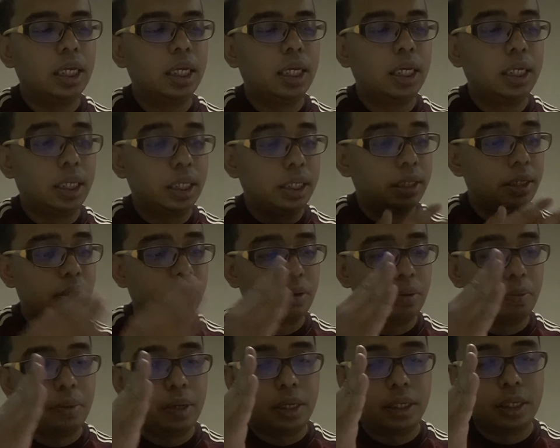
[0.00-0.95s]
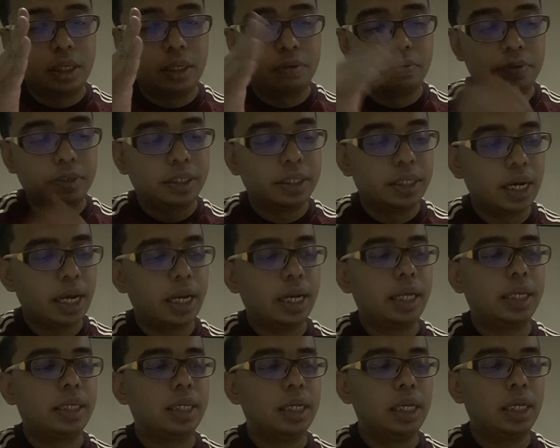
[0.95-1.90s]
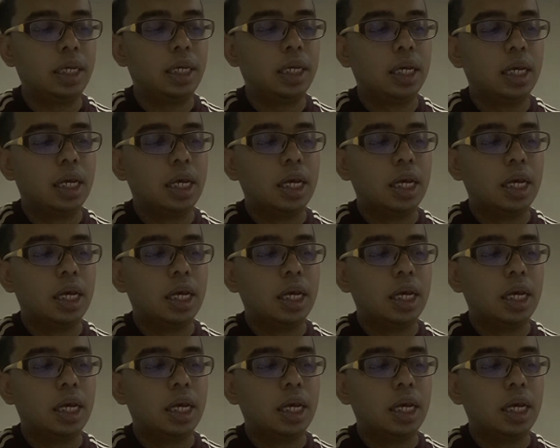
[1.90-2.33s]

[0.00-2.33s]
this is for me is the first line actually.